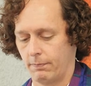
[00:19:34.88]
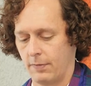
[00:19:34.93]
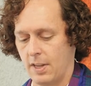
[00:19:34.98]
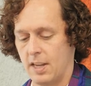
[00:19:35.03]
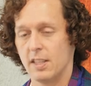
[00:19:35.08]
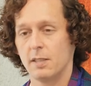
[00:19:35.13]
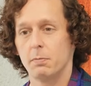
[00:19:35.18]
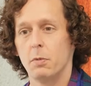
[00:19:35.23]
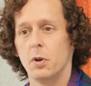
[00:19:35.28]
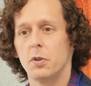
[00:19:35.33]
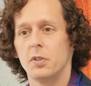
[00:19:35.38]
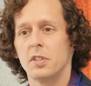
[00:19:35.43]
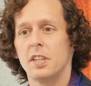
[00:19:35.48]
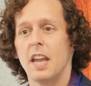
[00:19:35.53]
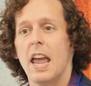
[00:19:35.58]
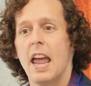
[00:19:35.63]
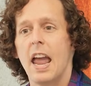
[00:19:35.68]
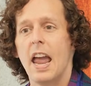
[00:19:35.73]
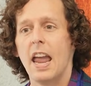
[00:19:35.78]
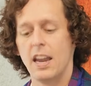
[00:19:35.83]
These most
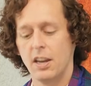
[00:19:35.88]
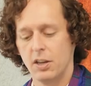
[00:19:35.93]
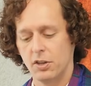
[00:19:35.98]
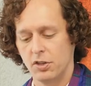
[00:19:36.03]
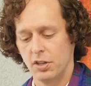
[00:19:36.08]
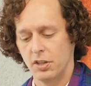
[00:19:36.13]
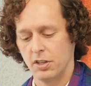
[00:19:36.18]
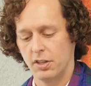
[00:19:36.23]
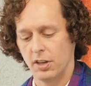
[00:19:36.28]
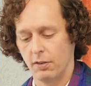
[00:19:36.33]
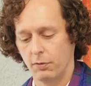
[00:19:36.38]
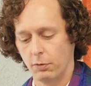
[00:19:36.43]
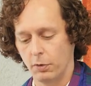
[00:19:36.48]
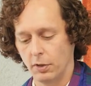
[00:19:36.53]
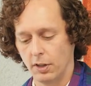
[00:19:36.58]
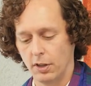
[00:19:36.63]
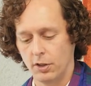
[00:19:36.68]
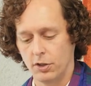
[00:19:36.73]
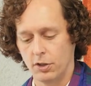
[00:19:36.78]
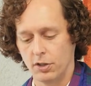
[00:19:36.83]
ancient of
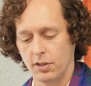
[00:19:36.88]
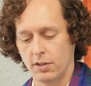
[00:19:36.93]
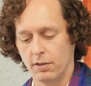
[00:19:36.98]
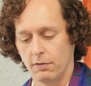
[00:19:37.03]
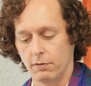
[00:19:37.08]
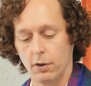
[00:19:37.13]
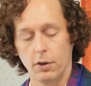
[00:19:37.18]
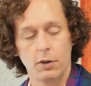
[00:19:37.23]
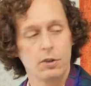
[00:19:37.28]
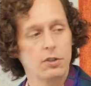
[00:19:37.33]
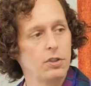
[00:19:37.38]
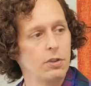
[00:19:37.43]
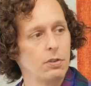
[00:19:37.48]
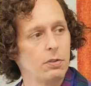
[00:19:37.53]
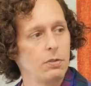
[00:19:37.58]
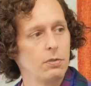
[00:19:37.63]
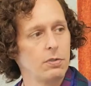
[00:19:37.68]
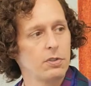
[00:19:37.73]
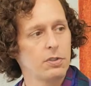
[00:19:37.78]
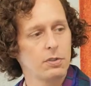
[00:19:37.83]
religious
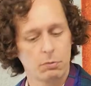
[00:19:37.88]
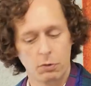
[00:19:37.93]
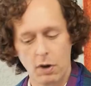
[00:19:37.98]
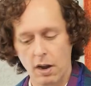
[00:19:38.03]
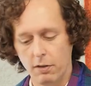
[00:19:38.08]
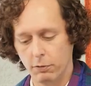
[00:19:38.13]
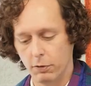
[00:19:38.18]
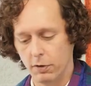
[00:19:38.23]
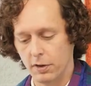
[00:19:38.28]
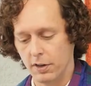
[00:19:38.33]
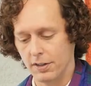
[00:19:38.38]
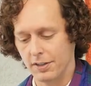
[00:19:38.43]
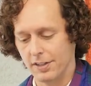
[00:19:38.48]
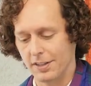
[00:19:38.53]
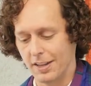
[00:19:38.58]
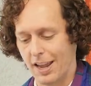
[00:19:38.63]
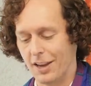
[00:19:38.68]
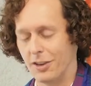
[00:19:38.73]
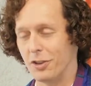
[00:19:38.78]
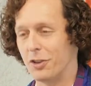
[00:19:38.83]
virtues,
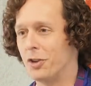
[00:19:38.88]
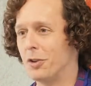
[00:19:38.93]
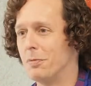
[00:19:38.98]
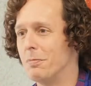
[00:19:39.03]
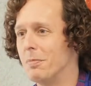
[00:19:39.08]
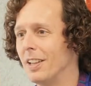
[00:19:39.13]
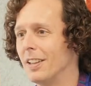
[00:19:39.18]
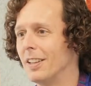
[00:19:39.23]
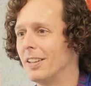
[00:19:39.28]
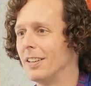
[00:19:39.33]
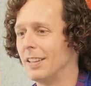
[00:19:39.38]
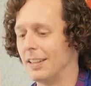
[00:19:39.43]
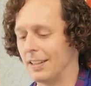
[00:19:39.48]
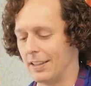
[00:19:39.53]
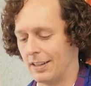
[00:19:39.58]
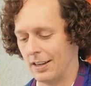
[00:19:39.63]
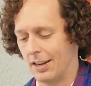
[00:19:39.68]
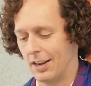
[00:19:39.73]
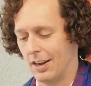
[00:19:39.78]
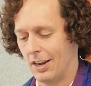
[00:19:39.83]
reverence and
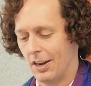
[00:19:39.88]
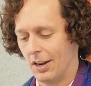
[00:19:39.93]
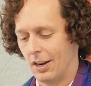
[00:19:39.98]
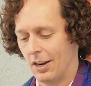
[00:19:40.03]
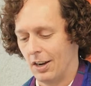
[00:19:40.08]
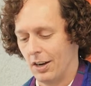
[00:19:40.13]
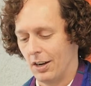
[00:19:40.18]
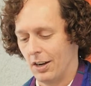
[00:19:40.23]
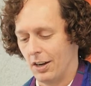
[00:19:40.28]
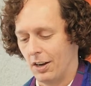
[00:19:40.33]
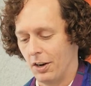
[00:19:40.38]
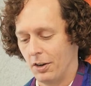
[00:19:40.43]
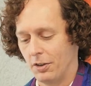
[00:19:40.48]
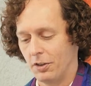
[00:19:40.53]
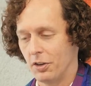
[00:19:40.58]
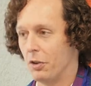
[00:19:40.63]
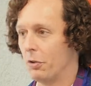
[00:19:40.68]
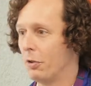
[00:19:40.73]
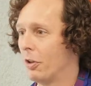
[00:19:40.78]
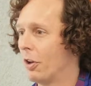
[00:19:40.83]
humility, are
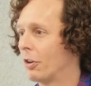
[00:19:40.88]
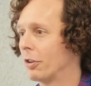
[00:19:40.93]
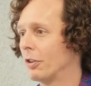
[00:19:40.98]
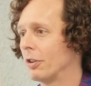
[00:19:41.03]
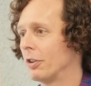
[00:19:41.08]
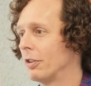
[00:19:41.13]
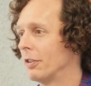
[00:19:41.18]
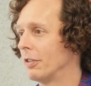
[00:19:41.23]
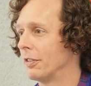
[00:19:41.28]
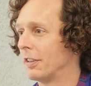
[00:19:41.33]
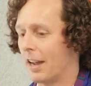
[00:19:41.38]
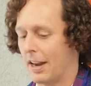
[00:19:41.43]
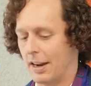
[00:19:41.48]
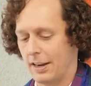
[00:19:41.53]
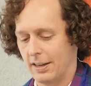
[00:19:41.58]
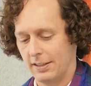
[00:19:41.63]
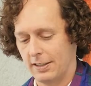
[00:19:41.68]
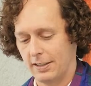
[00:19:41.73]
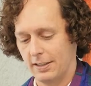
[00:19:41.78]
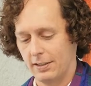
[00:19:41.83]
no longer
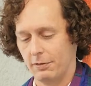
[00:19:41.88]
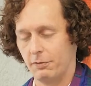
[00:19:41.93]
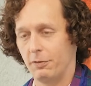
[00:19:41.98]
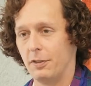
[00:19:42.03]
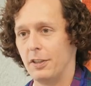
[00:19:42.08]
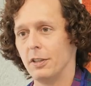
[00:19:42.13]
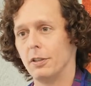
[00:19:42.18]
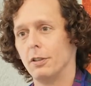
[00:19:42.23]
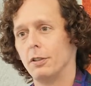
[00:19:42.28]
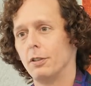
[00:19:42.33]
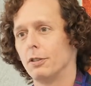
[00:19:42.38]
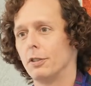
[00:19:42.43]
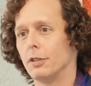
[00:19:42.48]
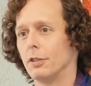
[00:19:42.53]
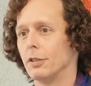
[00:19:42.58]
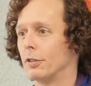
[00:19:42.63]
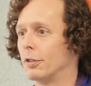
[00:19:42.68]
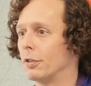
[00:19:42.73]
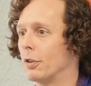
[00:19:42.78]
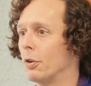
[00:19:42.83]
nice,
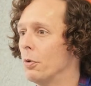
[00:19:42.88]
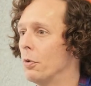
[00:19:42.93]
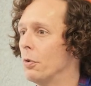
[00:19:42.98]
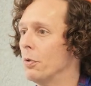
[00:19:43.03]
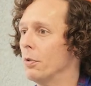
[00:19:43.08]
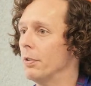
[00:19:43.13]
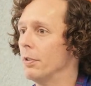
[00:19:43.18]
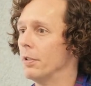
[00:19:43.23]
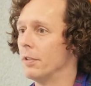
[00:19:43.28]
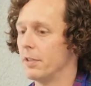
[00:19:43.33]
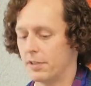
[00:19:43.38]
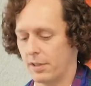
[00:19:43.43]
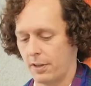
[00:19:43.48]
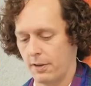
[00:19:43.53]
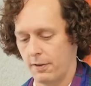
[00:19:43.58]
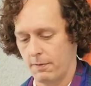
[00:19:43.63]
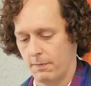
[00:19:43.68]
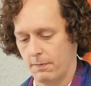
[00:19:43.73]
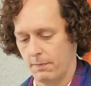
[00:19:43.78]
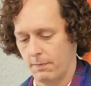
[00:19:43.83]
feel-good goals.
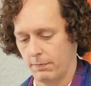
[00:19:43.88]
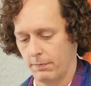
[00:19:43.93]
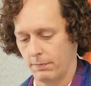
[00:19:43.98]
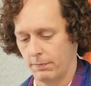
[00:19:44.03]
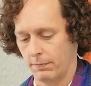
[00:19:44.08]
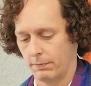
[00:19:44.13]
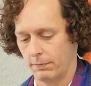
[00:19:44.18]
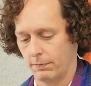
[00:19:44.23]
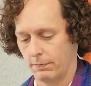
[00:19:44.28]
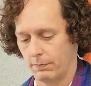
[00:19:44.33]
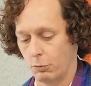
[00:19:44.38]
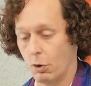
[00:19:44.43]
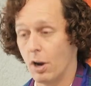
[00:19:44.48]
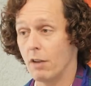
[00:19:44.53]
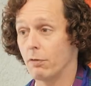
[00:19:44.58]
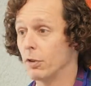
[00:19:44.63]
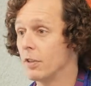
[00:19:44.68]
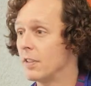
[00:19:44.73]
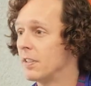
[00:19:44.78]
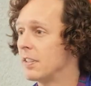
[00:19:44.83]

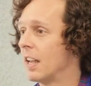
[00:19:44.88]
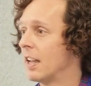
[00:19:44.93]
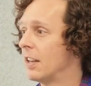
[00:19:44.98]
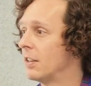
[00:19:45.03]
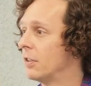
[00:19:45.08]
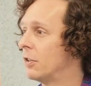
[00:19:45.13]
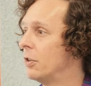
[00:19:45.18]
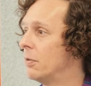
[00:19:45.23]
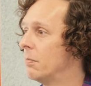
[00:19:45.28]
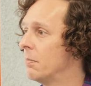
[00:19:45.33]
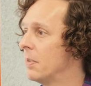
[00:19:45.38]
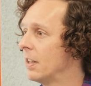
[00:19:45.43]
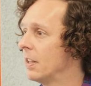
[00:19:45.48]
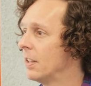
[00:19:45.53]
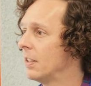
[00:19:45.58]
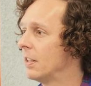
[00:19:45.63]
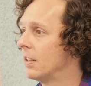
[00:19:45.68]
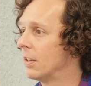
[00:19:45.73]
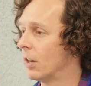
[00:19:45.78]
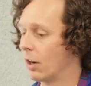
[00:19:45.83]
Reverence and
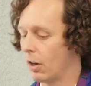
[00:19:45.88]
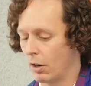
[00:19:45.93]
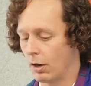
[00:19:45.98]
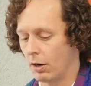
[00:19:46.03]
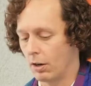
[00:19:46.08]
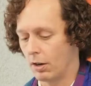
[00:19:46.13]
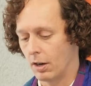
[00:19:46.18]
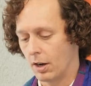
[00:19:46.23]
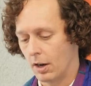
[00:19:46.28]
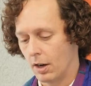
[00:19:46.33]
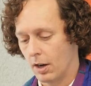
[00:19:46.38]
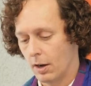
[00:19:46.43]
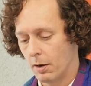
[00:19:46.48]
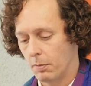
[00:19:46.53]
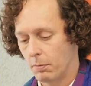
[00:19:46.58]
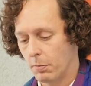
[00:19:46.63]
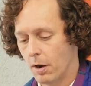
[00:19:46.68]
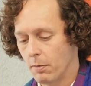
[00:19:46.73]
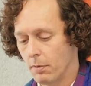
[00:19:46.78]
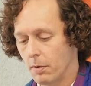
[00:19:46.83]
humility are
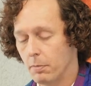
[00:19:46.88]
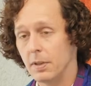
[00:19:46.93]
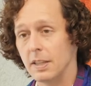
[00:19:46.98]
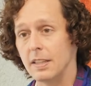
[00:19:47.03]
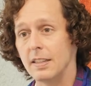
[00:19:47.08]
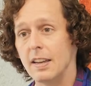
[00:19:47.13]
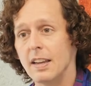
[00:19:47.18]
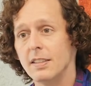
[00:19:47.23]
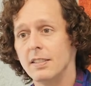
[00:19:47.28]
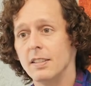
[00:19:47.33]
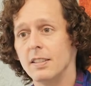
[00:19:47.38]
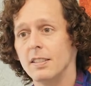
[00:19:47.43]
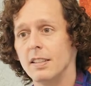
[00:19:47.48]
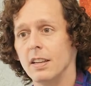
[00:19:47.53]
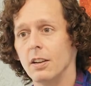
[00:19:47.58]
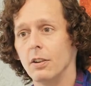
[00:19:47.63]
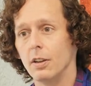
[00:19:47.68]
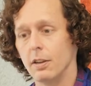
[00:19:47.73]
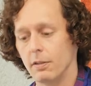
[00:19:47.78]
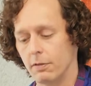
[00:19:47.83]
probably
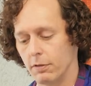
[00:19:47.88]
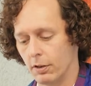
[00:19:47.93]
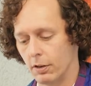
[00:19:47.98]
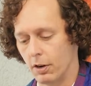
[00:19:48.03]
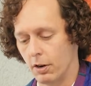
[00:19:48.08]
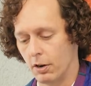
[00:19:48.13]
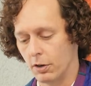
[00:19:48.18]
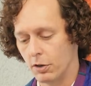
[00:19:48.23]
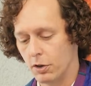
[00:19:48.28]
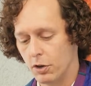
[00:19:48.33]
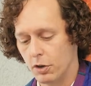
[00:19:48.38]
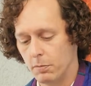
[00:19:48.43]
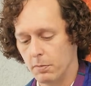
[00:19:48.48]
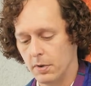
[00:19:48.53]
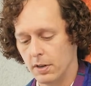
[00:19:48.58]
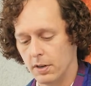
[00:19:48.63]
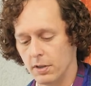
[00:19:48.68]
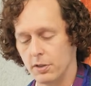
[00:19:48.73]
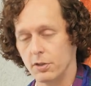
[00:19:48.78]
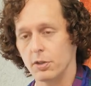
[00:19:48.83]
necessary for our
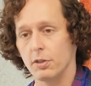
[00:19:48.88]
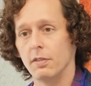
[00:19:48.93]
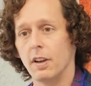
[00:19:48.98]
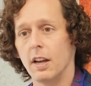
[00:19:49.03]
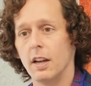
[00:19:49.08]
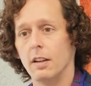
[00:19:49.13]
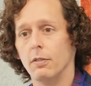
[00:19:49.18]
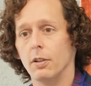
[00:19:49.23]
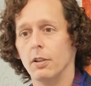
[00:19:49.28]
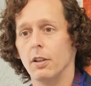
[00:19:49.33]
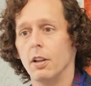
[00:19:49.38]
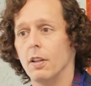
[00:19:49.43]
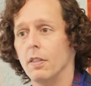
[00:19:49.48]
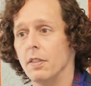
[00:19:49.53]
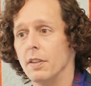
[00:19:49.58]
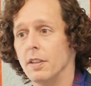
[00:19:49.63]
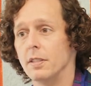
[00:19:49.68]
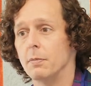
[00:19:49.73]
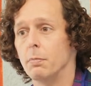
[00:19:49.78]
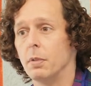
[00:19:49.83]
human survival
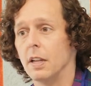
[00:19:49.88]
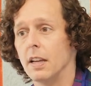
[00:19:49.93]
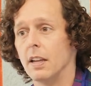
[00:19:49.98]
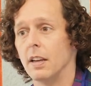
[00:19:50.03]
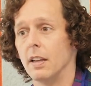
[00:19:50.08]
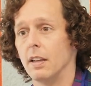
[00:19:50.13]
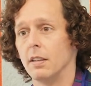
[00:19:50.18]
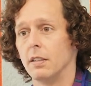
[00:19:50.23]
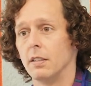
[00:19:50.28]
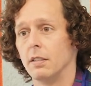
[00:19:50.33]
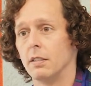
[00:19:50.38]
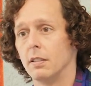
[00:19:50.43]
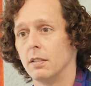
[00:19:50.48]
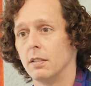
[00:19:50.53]
on this planet.